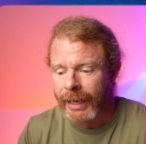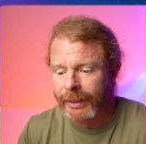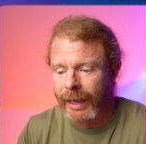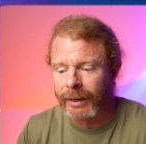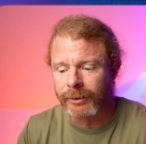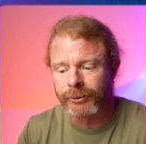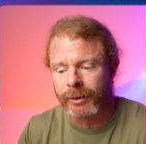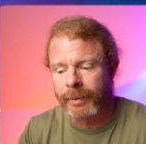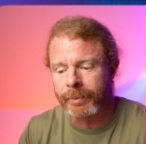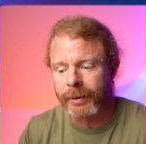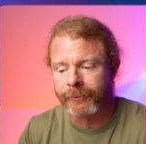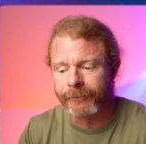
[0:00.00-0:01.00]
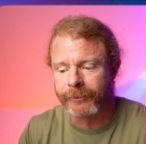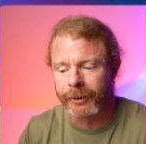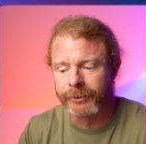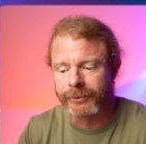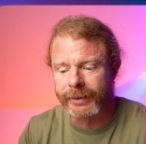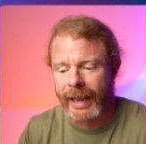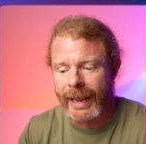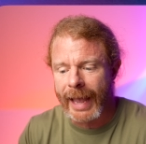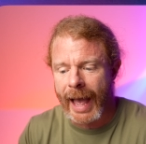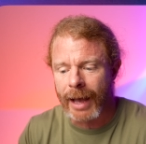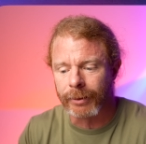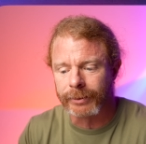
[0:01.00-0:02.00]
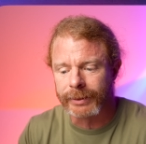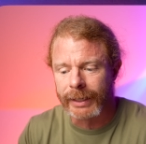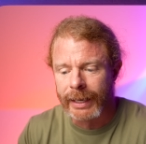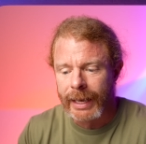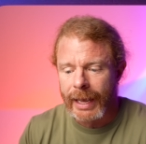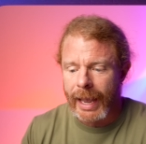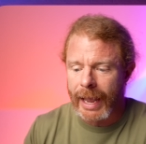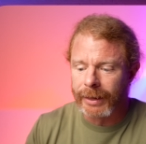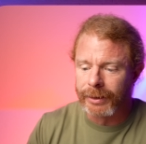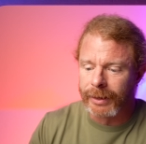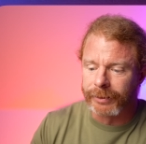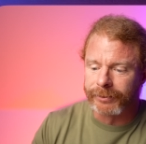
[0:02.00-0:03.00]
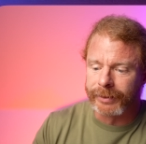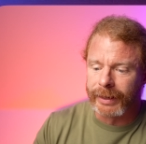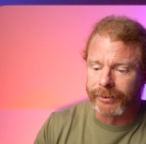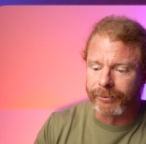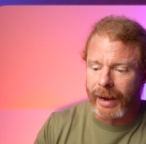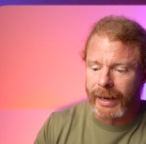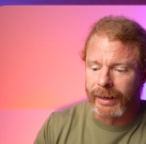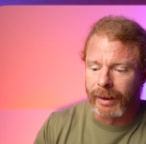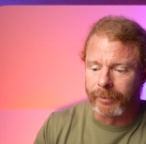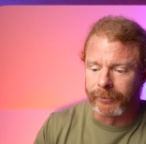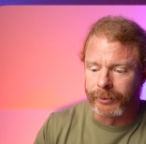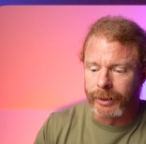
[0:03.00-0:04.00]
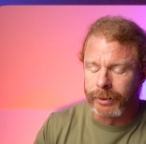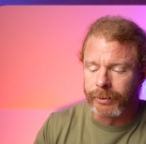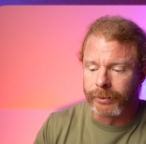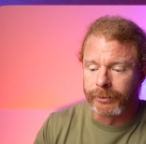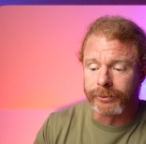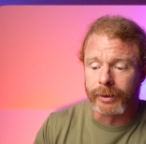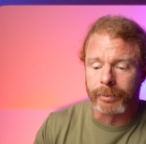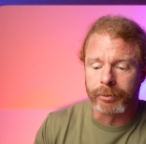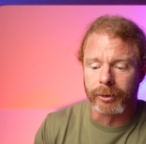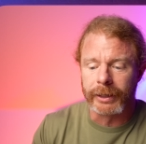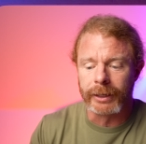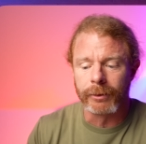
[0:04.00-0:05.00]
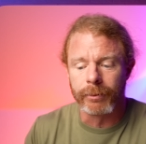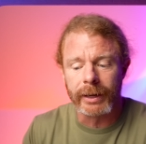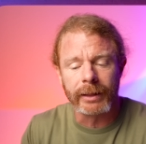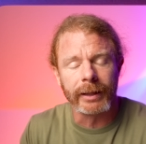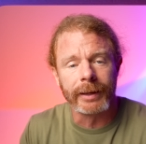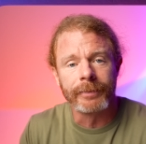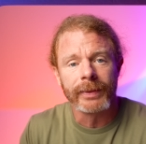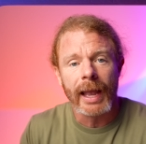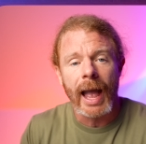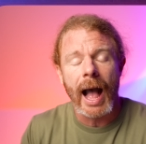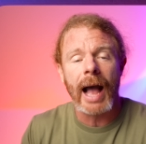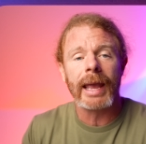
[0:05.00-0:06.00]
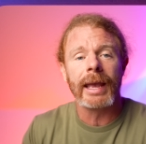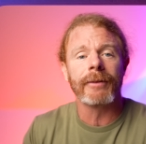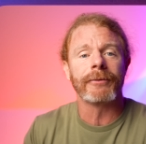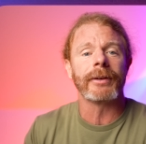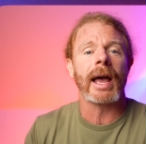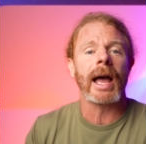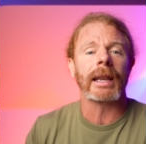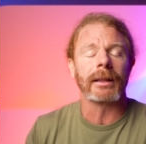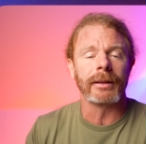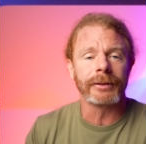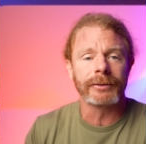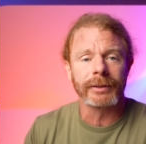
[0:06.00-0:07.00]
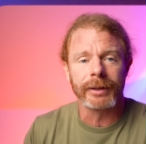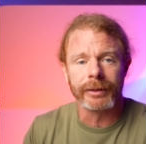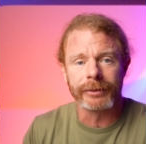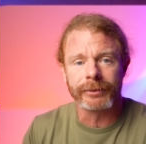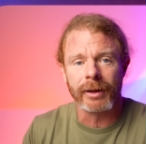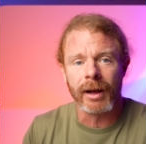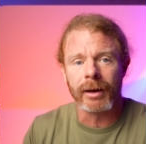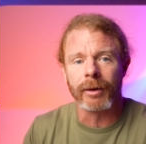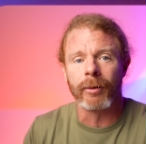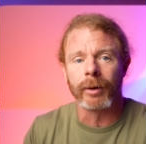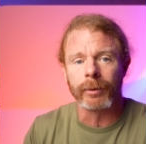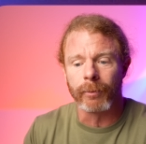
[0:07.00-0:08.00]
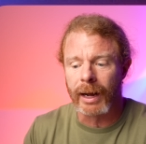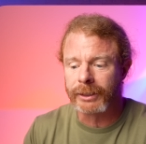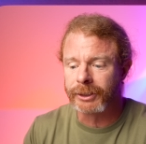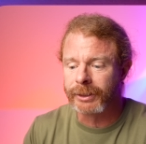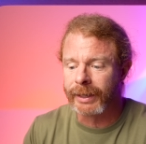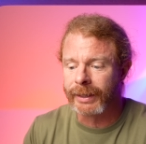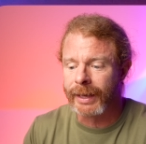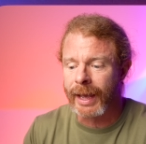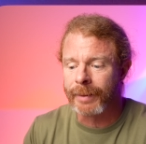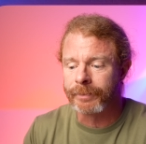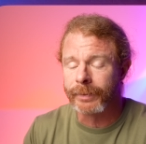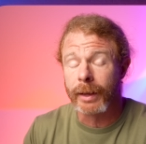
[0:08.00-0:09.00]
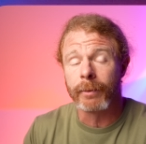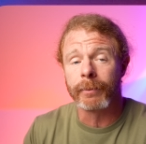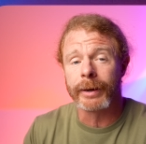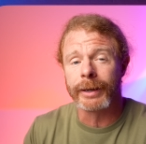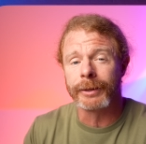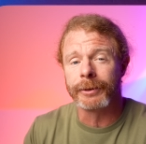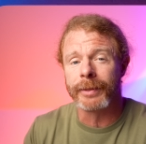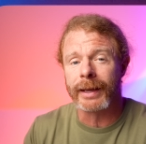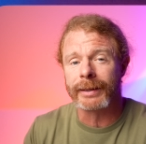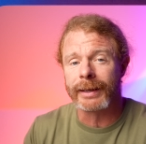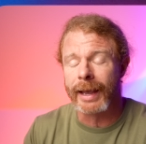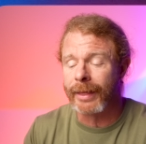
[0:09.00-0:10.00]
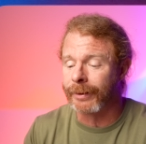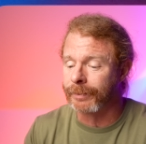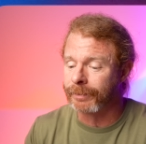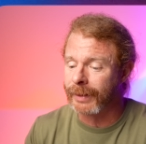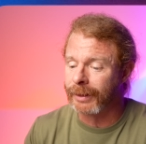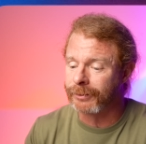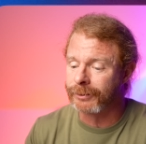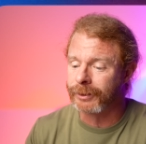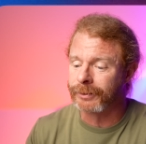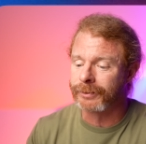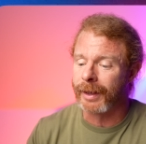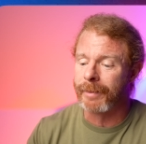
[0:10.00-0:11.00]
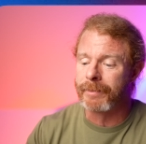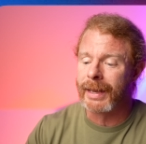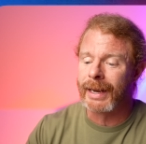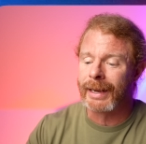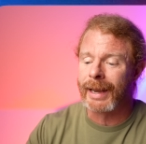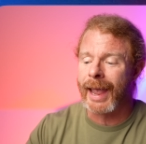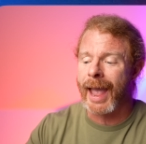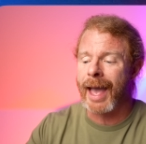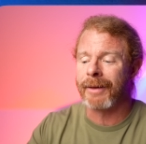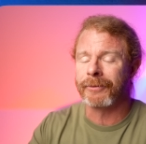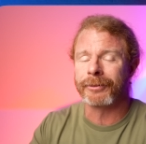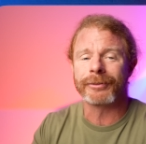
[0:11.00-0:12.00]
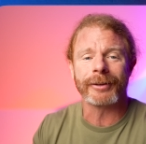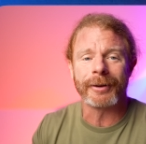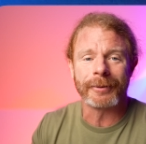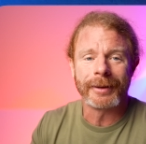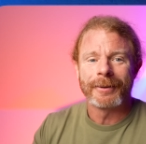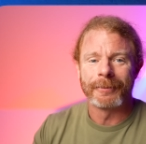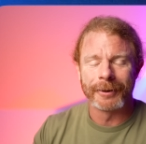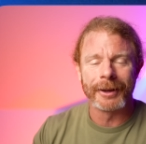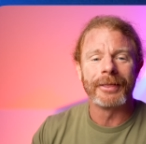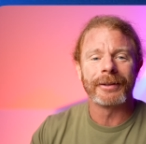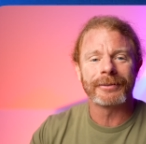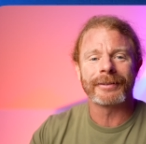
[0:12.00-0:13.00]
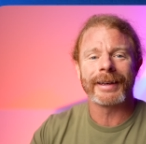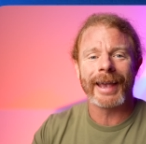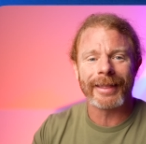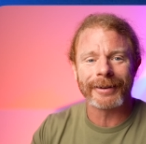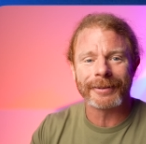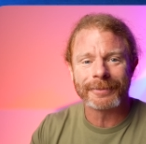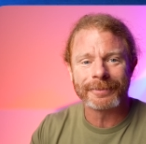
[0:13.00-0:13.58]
Donald Trump First Day Out and you can see it's racking up views pretty quickly. I have not listened to the song or watched it yet. We're gonna do that together. It's just a minute and a half, so we're in this together.